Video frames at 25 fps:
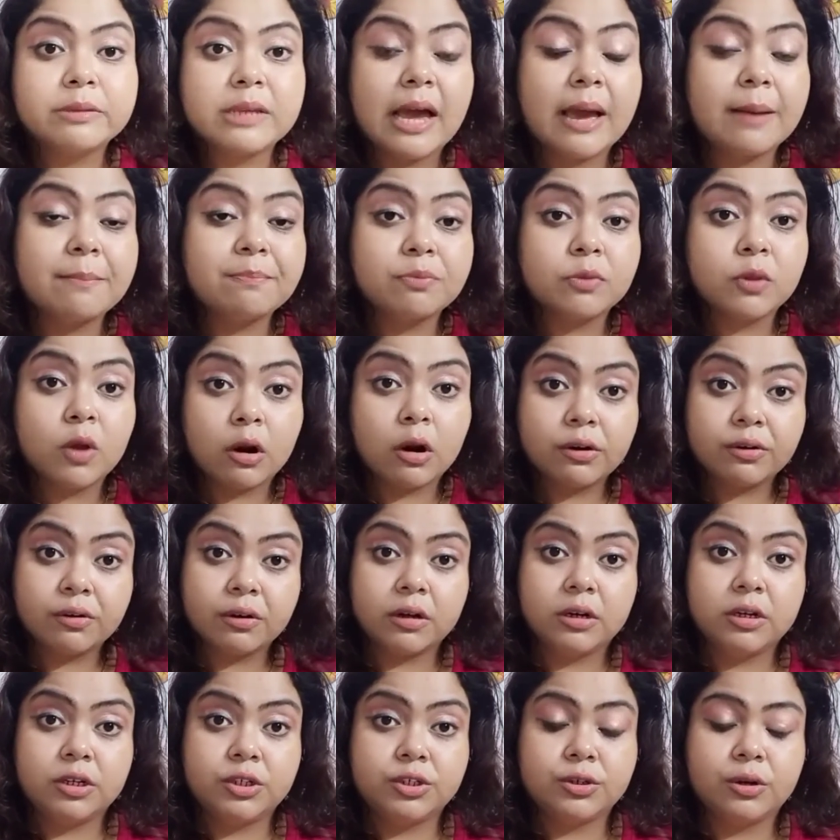I'm not
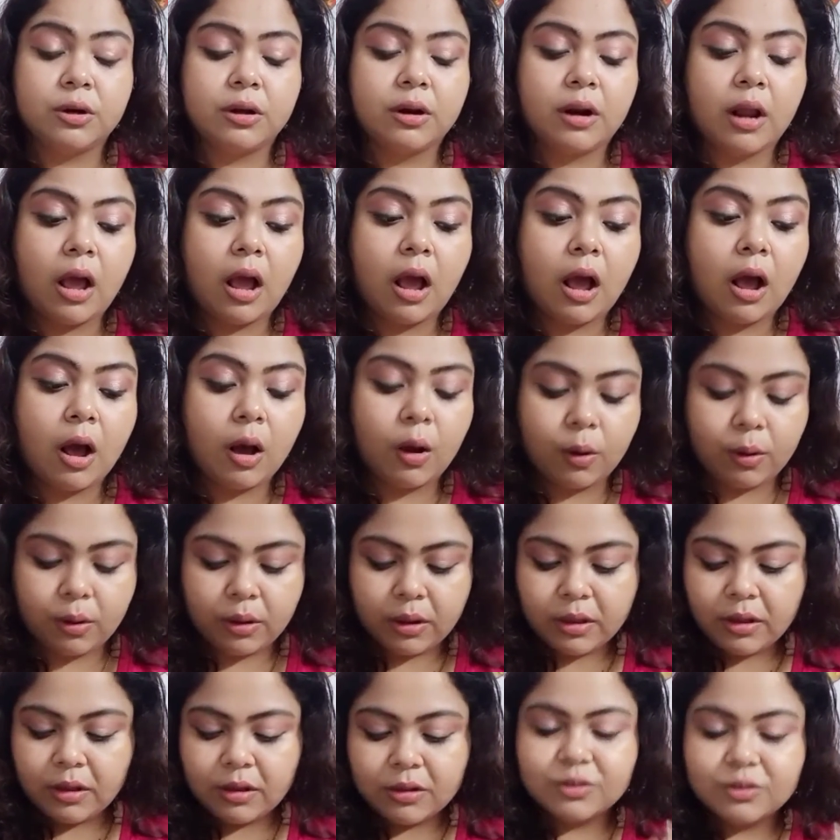really sure how,
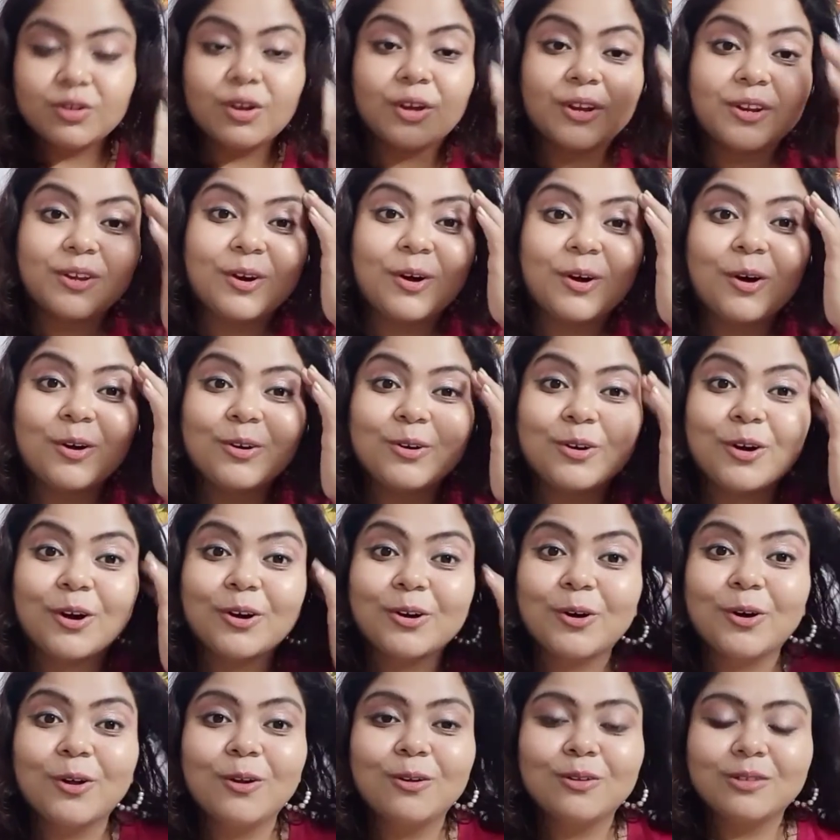sorry, or not
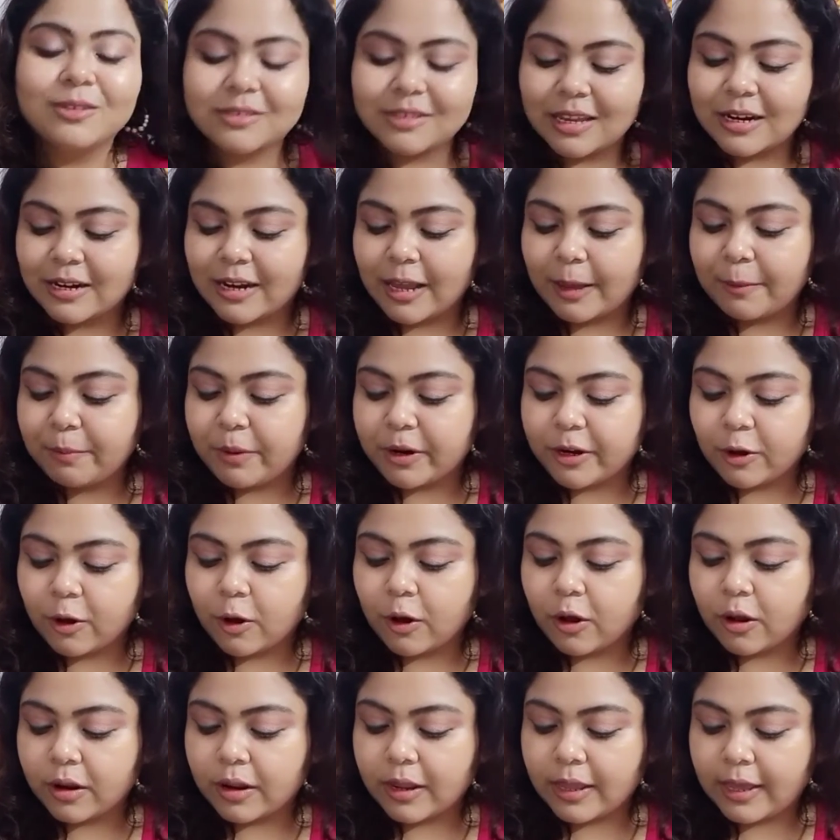all skin type, but
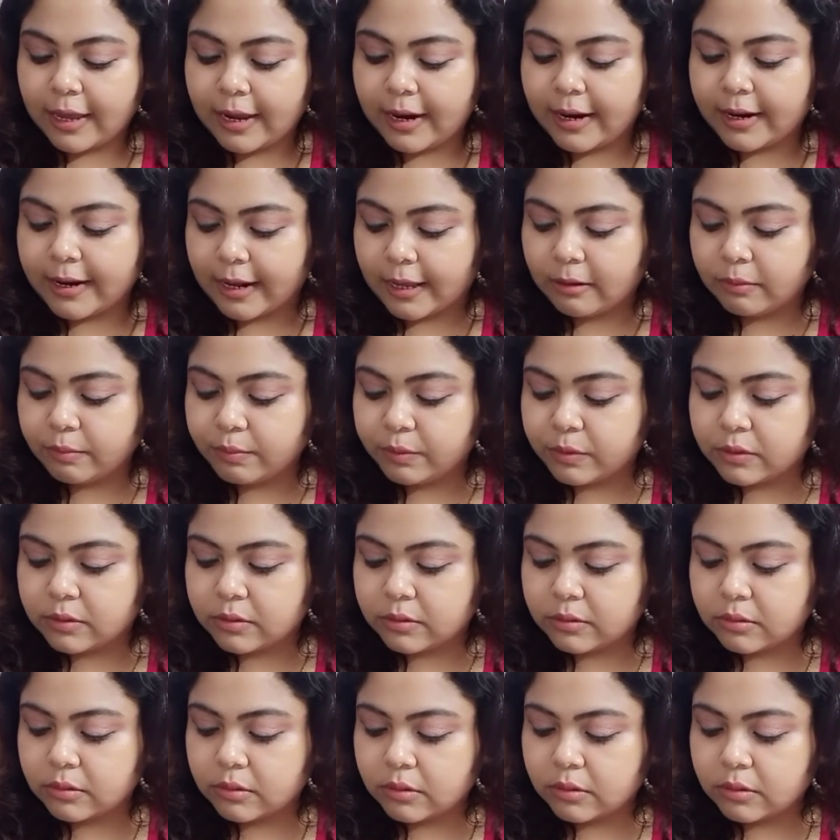all hair types.